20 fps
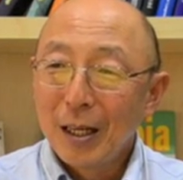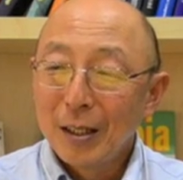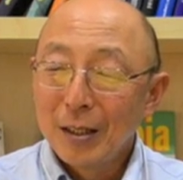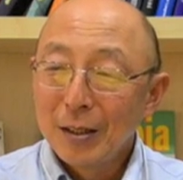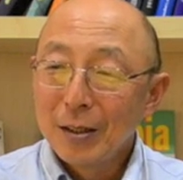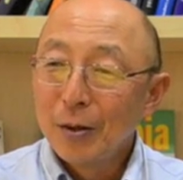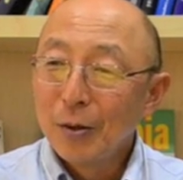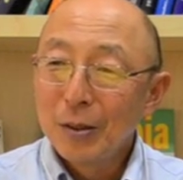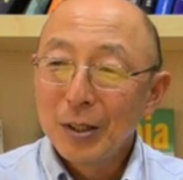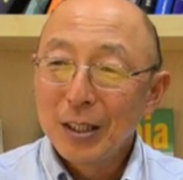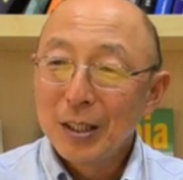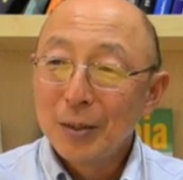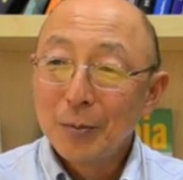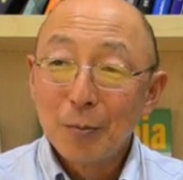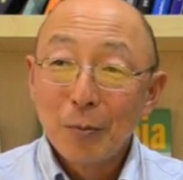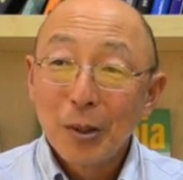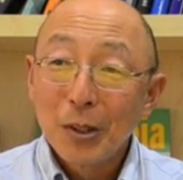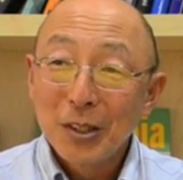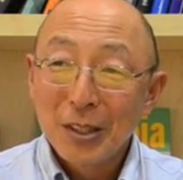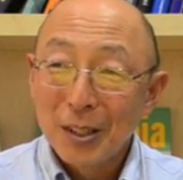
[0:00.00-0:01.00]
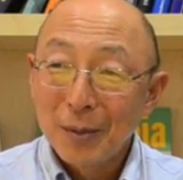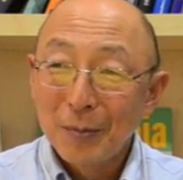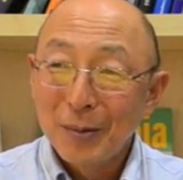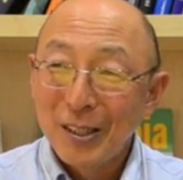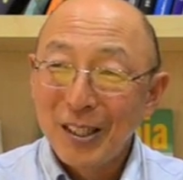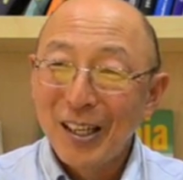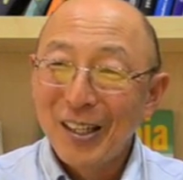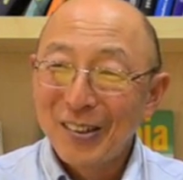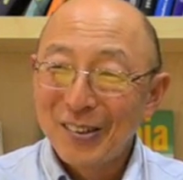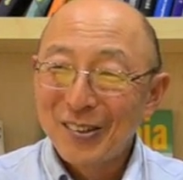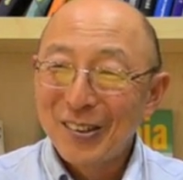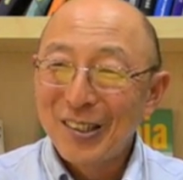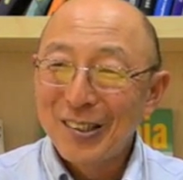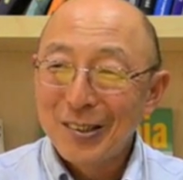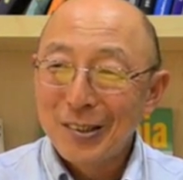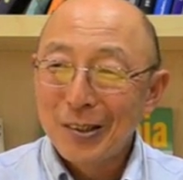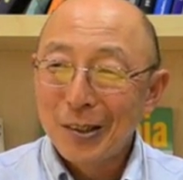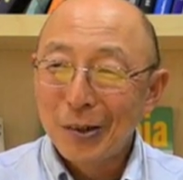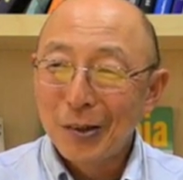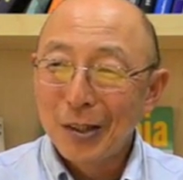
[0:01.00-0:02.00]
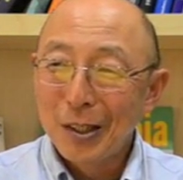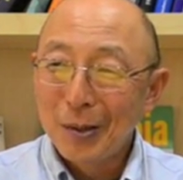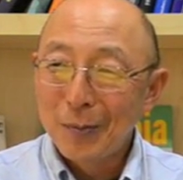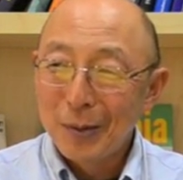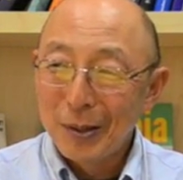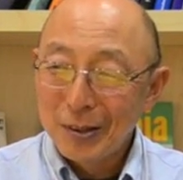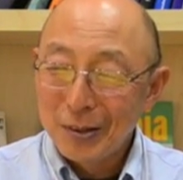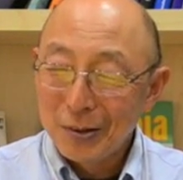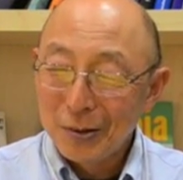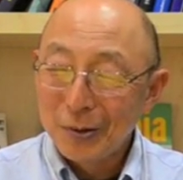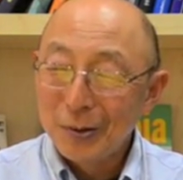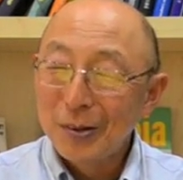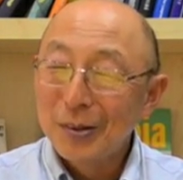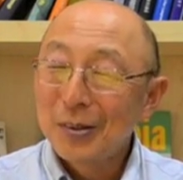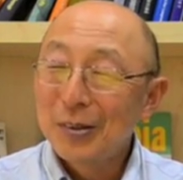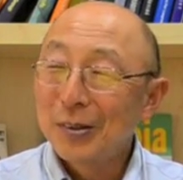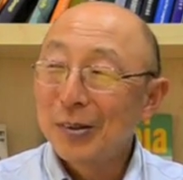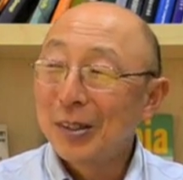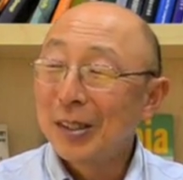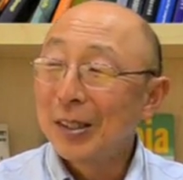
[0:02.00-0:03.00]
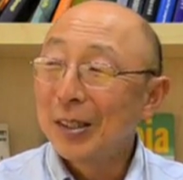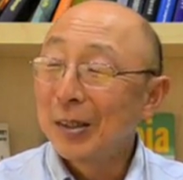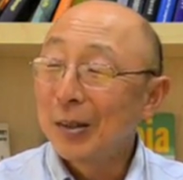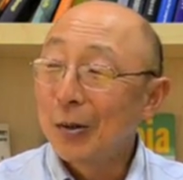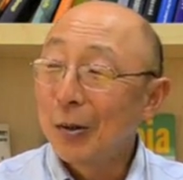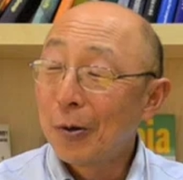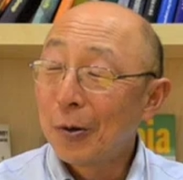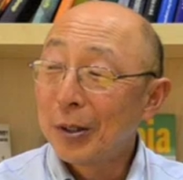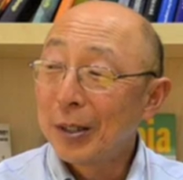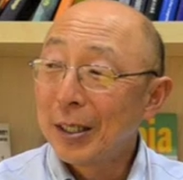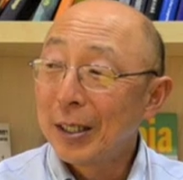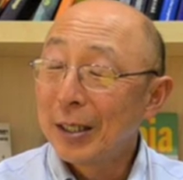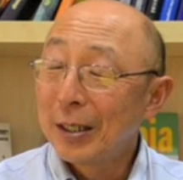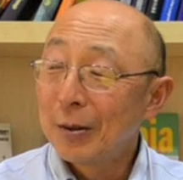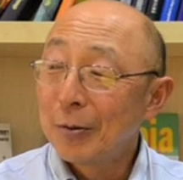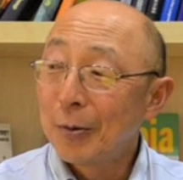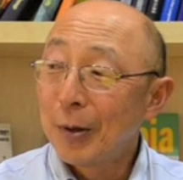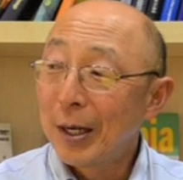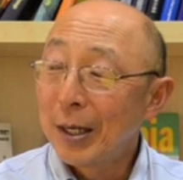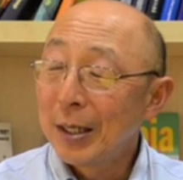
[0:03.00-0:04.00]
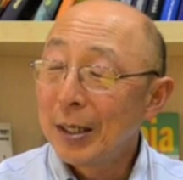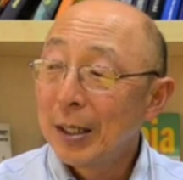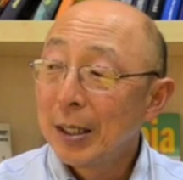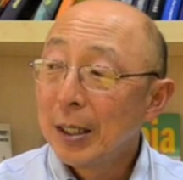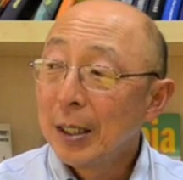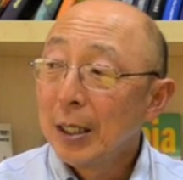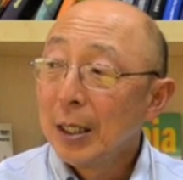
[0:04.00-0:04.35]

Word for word: you don't need to mush them together necessarily, but certainly in a coordinated way.